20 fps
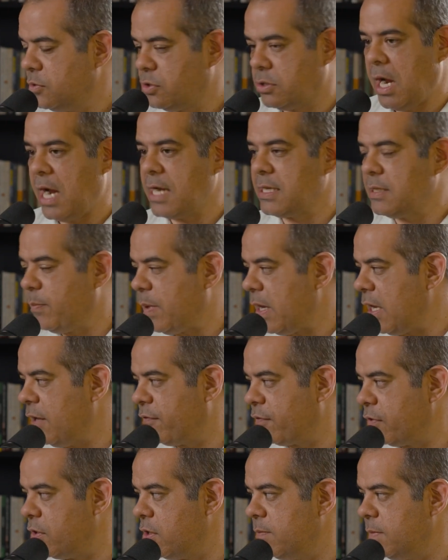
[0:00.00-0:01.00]
trying to pay
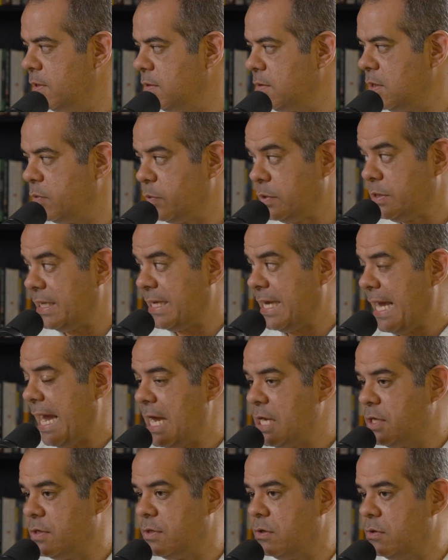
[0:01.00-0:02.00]
for human sin, which he
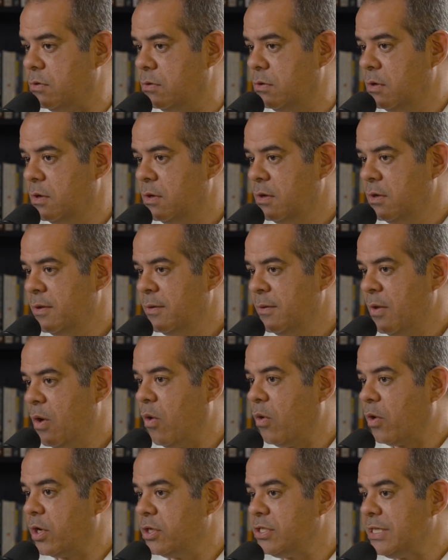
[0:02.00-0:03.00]
can't do,
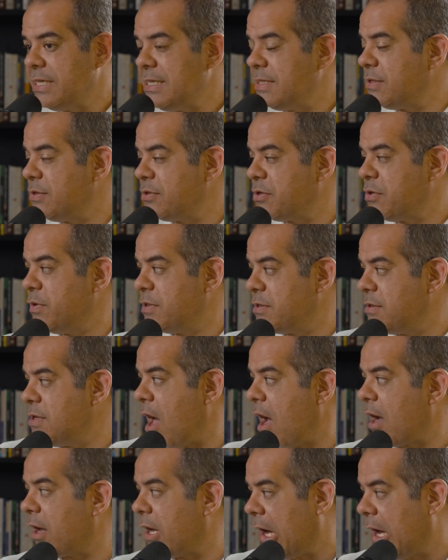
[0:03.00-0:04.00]
or Jesus who is
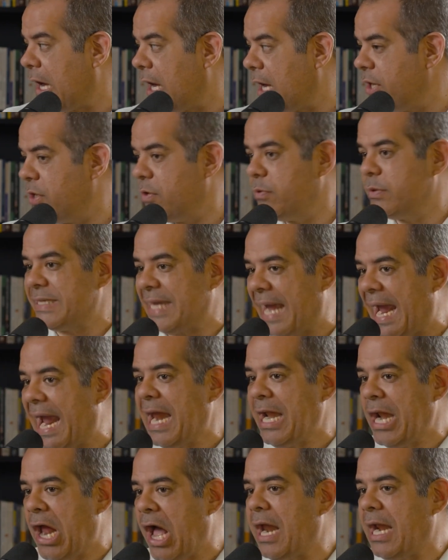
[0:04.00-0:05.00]
not God, who
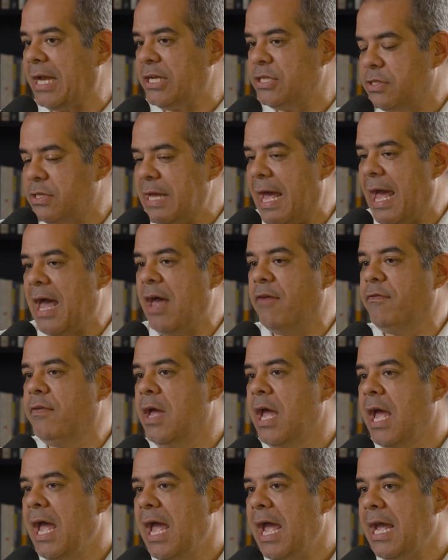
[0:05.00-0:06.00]
cannot have
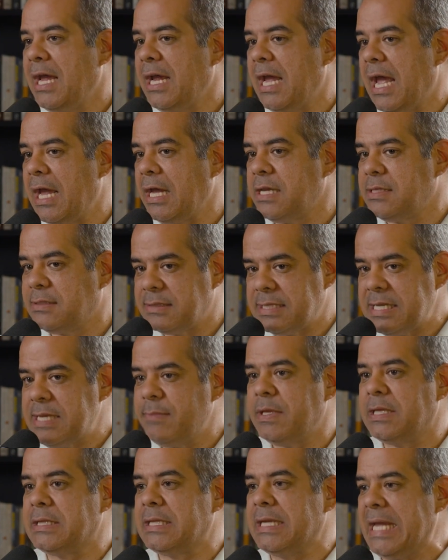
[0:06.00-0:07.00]
a, a
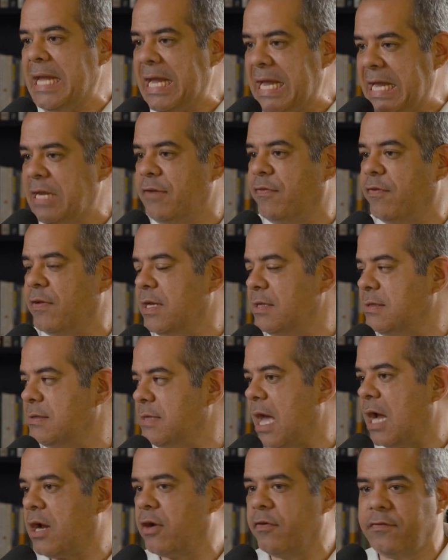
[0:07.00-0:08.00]
seemingly infinite
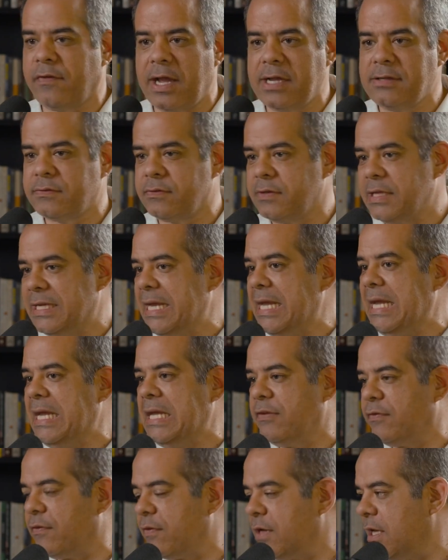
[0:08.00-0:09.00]
sacrifice for the mm,
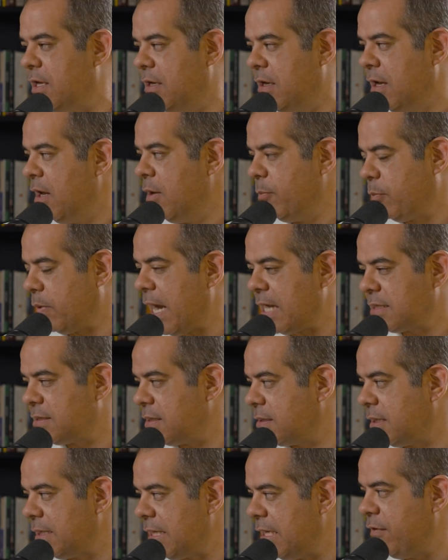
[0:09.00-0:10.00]
infinite,
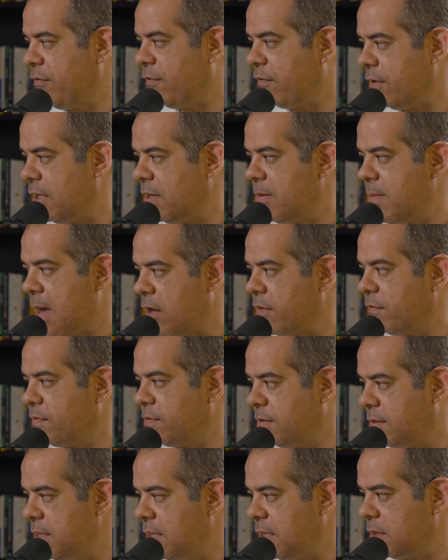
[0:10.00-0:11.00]
practically infinite amount of
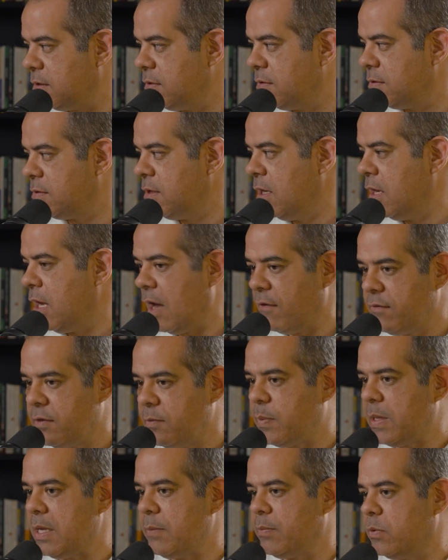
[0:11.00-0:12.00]
sins yeah. of
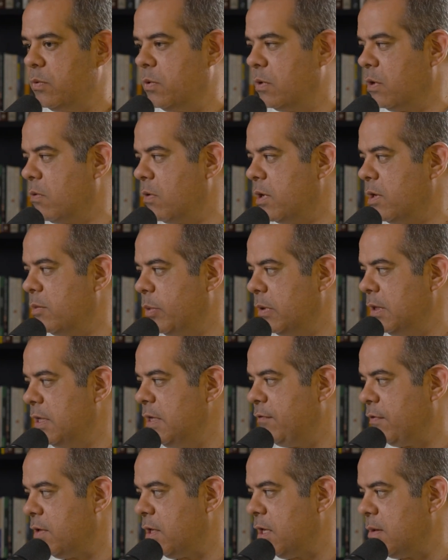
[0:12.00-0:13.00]
the people who are going to
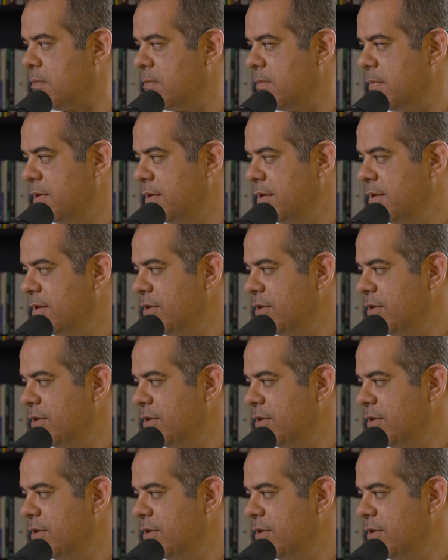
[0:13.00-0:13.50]
believe in him